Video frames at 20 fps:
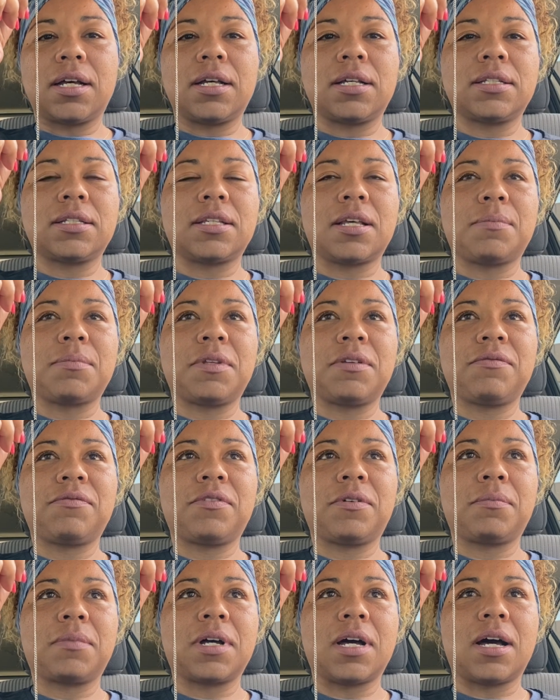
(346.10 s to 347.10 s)
something
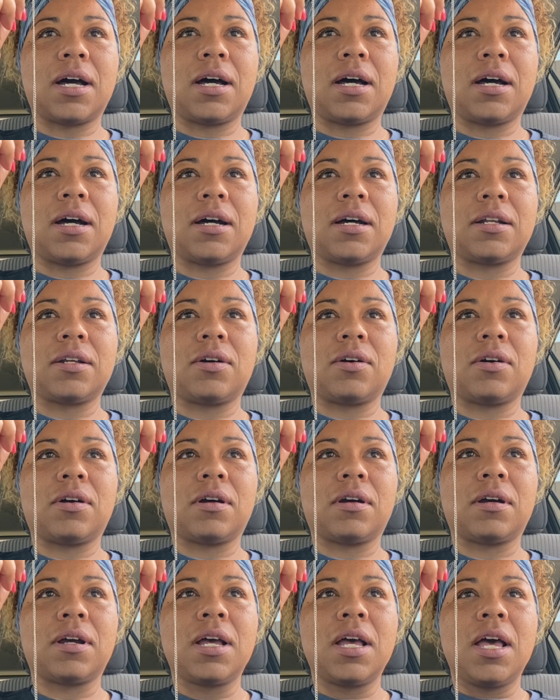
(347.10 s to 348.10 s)
from God,
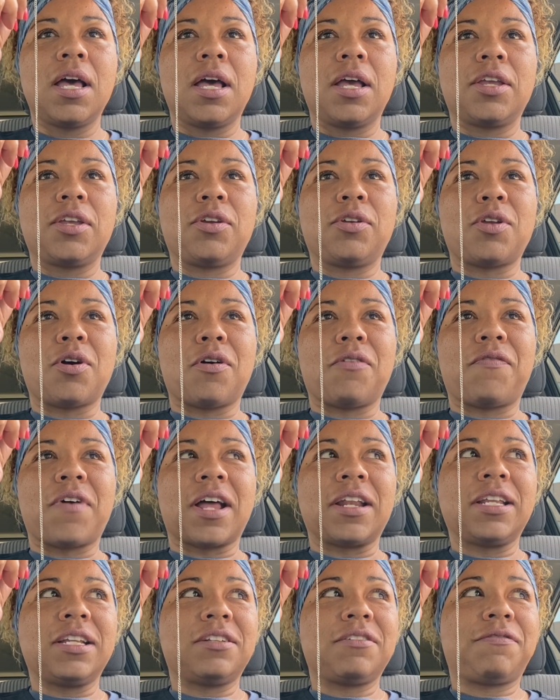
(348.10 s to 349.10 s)
or, you know, if
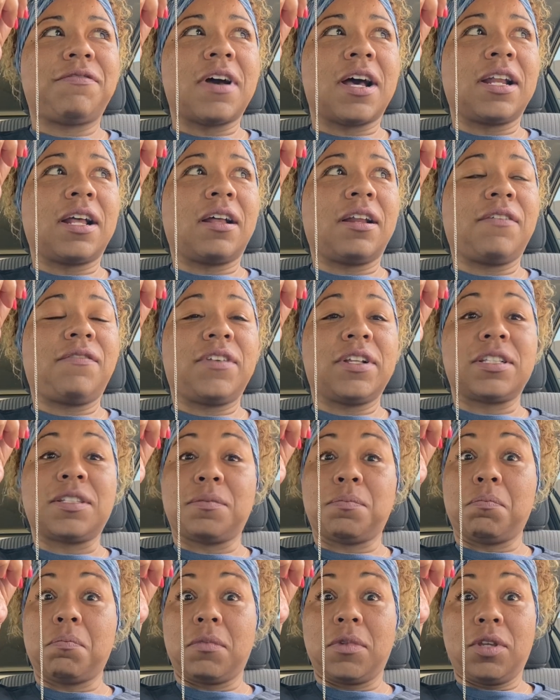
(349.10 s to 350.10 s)
I need to find out if
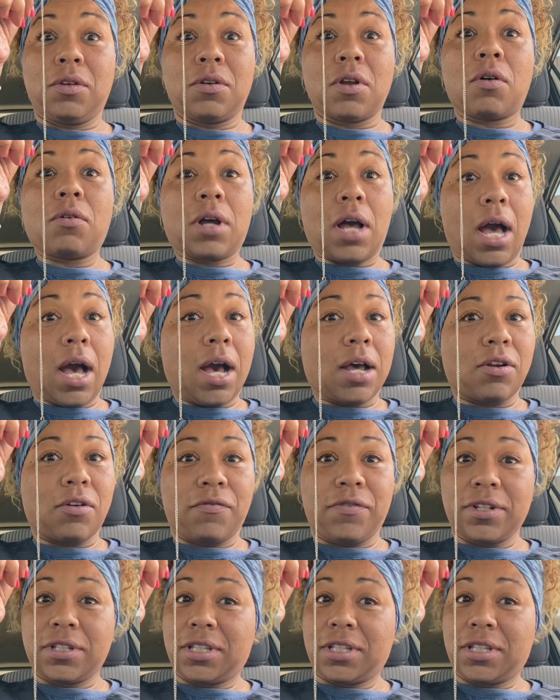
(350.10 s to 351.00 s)
it's, you know, God or if it's